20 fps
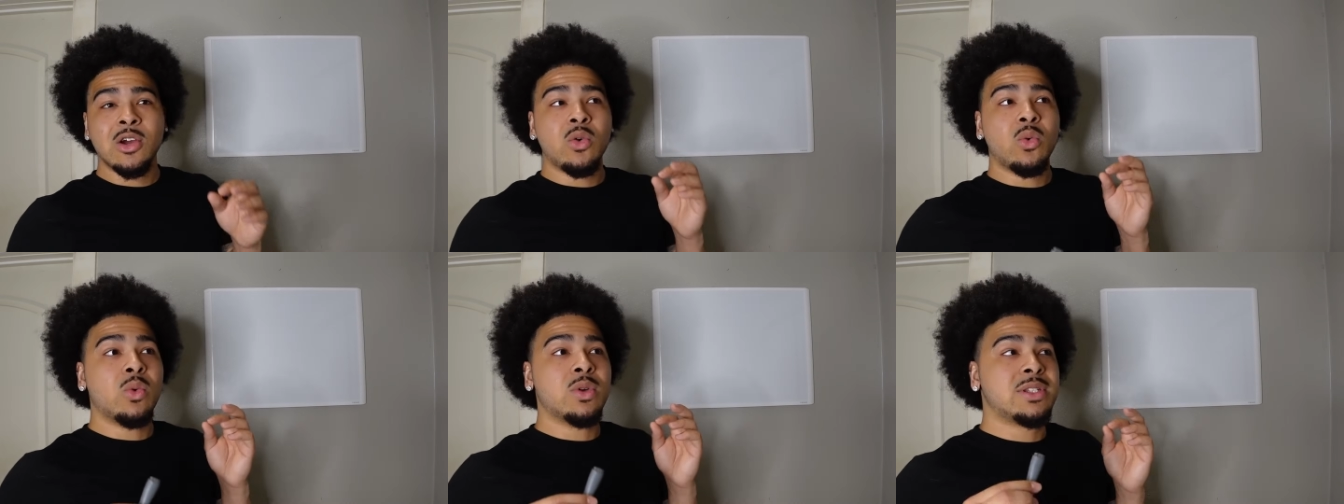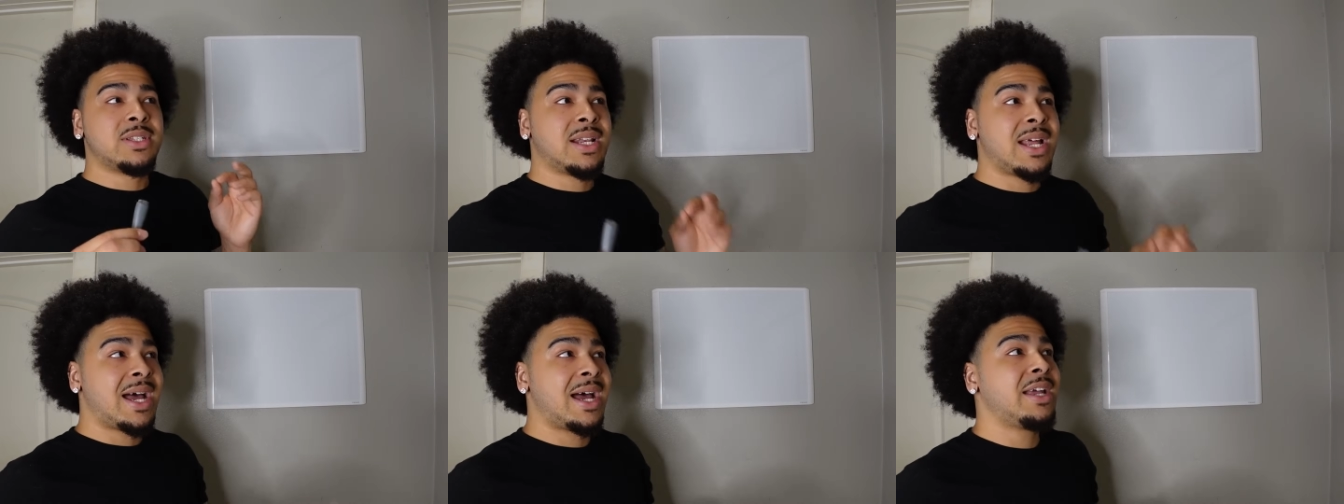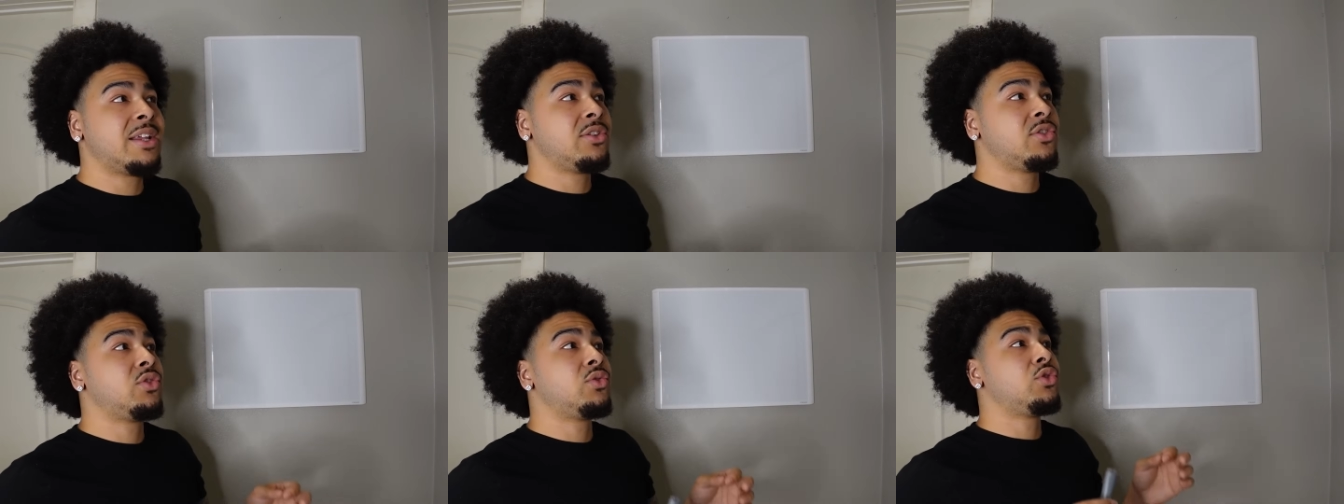was
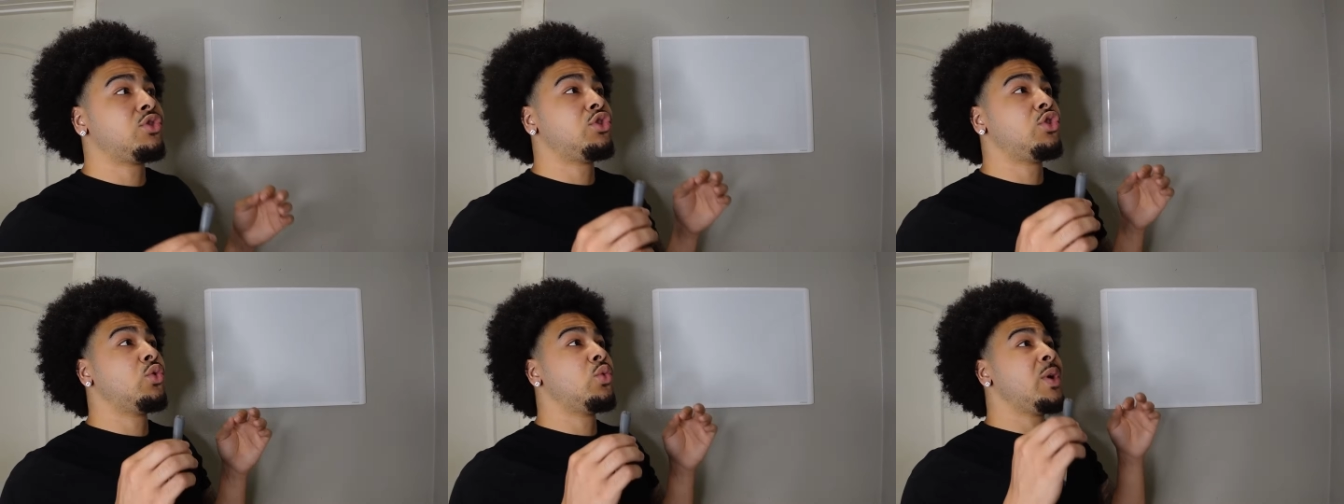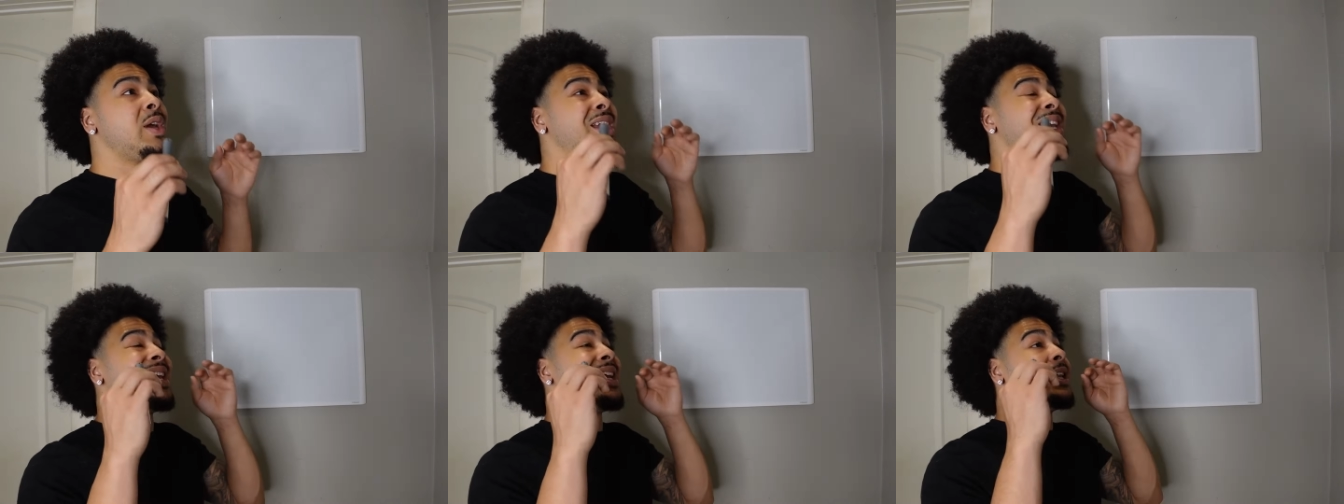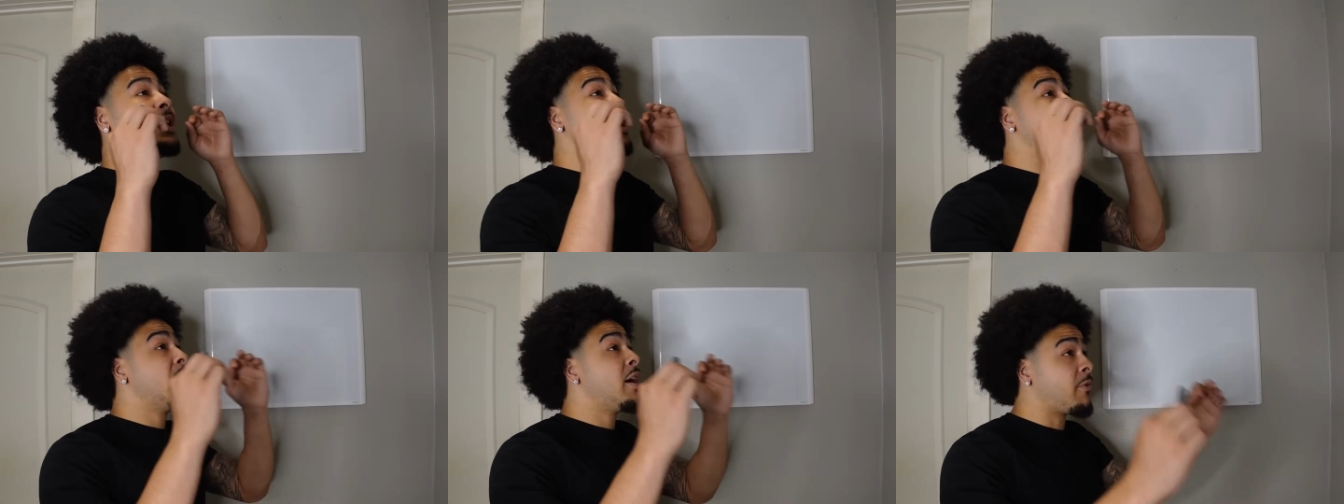not doing
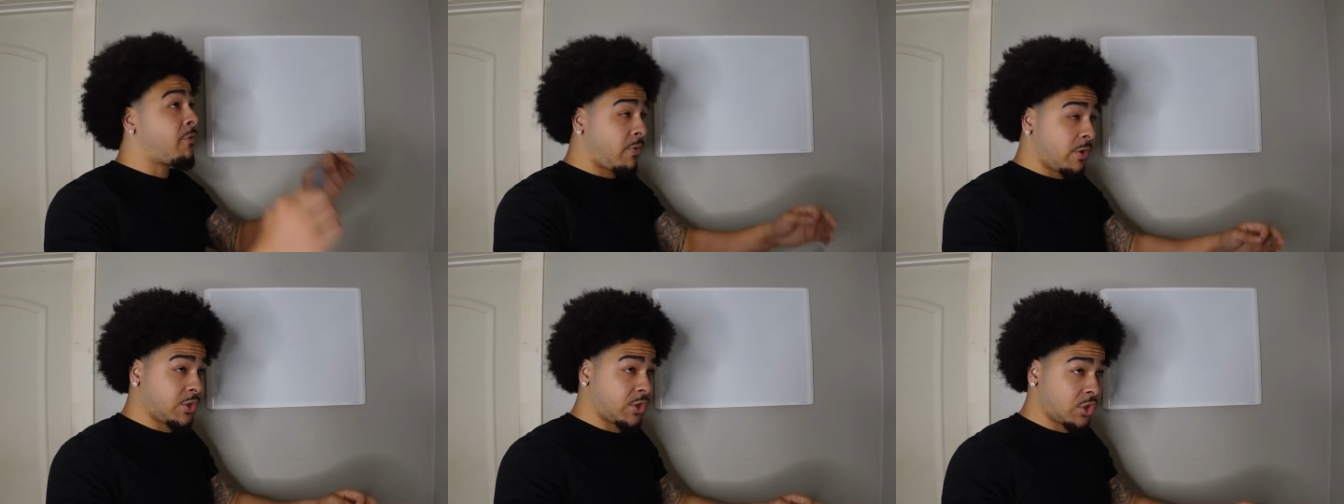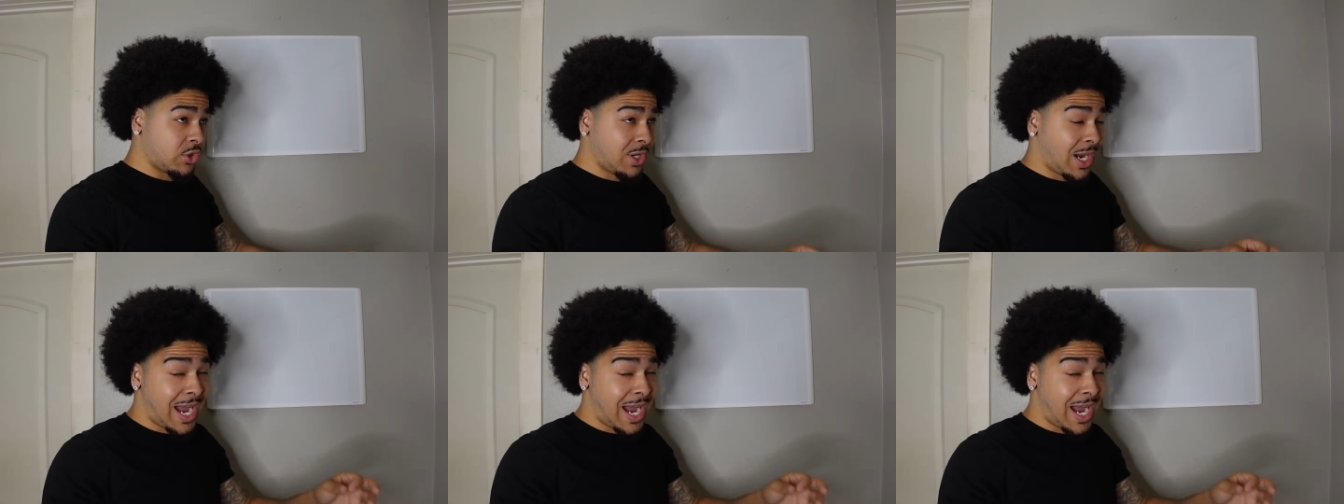enough research.